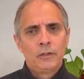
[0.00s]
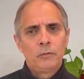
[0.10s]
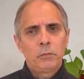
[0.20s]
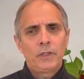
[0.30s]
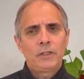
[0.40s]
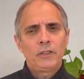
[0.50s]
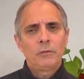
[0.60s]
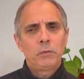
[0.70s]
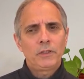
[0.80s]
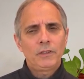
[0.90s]
But it's the
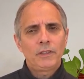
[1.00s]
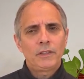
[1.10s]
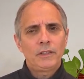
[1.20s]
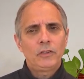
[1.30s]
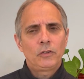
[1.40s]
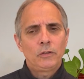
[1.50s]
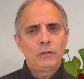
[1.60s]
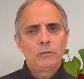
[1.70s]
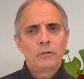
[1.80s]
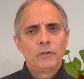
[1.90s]
ability
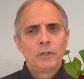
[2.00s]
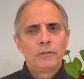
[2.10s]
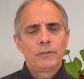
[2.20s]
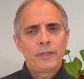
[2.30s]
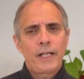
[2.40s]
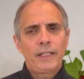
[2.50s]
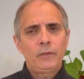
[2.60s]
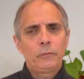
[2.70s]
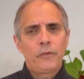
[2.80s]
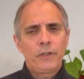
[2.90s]
to
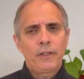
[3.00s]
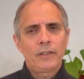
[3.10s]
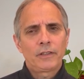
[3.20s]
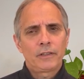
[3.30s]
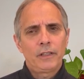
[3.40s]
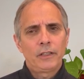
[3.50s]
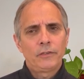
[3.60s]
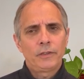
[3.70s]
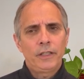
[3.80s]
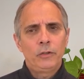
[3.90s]
find within
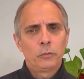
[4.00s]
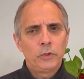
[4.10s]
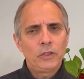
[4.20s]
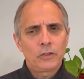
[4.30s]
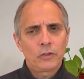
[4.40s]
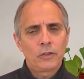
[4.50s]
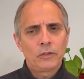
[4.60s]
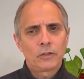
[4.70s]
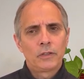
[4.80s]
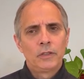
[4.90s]
ourselves a
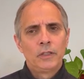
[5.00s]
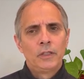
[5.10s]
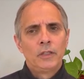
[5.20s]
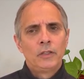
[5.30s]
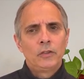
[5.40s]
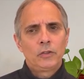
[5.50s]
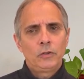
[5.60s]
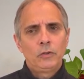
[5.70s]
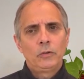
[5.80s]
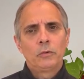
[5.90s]
resource
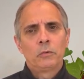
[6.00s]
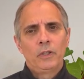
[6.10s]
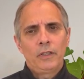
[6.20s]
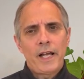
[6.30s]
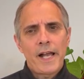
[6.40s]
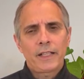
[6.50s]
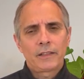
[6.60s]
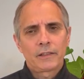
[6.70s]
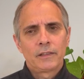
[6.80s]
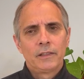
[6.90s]
to
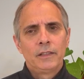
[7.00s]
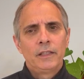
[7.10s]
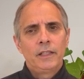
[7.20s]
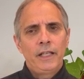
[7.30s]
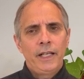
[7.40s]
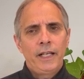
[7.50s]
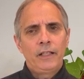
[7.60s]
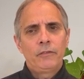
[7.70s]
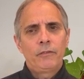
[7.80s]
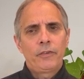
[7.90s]
relax
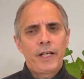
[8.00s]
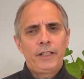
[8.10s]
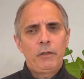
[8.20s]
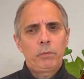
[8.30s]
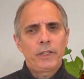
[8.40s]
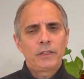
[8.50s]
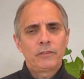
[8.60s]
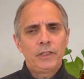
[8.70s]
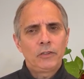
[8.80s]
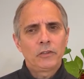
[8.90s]
and find a place of
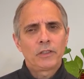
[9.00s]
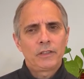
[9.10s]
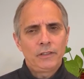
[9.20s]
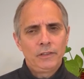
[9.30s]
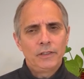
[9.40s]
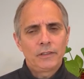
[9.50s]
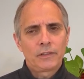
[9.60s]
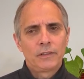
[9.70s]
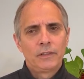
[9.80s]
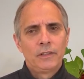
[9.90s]
inner stillness
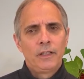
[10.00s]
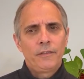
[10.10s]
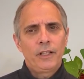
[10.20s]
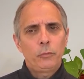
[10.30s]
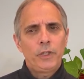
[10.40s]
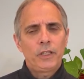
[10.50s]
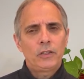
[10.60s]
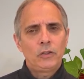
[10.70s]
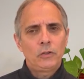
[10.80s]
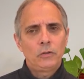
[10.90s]
that we
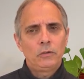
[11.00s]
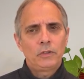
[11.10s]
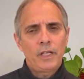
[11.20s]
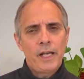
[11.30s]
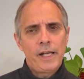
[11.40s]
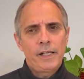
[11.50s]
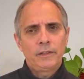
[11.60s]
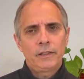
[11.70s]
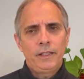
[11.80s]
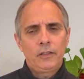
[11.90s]
can use
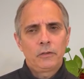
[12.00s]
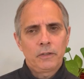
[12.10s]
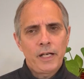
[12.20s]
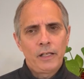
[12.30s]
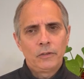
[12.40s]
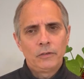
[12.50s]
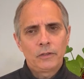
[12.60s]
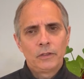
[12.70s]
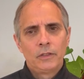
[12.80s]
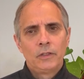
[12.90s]
as a ground
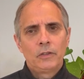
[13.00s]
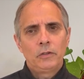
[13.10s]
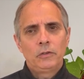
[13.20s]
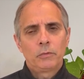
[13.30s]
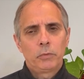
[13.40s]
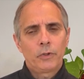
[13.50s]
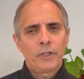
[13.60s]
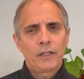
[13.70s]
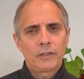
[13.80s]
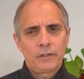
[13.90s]
to support
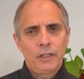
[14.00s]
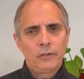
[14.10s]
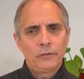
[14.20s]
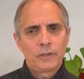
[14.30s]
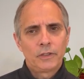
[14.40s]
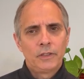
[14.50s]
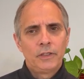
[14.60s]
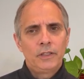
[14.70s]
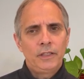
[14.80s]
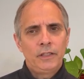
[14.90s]
ourselves
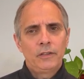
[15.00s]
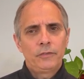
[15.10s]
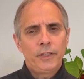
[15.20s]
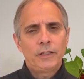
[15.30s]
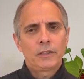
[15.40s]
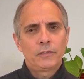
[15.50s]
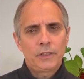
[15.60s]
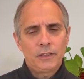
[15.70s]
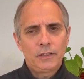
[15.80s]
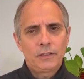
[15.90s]
in the face of
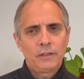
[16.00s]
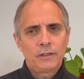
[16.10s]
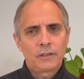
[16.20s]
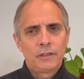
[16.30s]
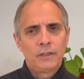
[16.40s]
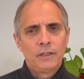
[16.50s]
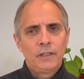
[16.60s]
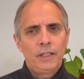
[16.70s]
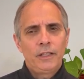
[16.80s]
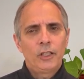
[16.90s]
tinnitus
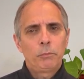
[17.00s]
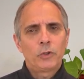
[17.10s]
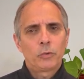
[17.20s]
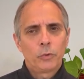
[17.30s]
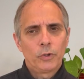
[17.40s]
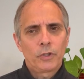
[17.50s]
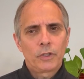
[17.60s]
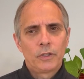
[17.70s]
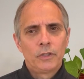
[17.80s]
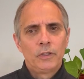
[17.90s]
and help us
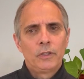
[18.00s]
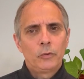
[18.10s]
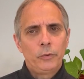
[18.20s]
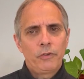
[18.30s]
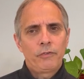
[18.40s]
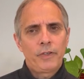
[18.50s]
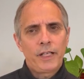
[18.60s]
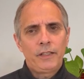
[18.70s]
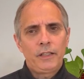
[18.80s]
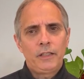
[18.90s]
work with
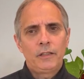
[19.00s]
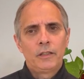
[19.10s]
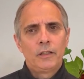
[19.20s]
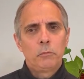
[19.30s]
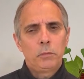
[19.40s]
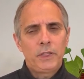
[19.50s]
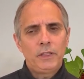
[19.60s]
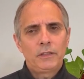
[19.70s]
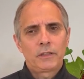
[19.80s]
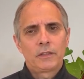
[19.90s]
finding
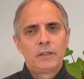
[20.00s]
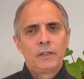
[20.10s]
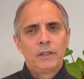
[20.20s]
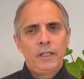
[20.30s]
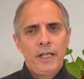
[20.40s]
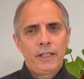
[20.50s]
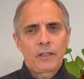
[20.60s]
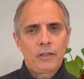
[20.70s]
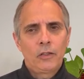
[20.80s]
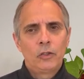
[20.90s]
peace and
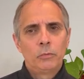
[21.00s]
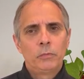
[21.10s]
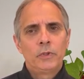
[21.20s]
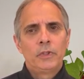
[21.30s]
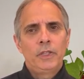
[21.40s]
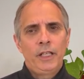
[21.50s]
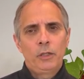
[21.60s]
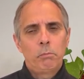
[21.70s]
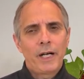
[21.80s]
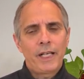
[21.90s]
calm and
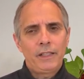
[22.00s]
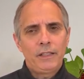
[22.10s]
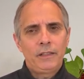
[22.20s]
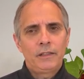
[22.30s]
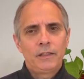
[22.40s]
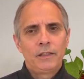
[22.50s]
abiding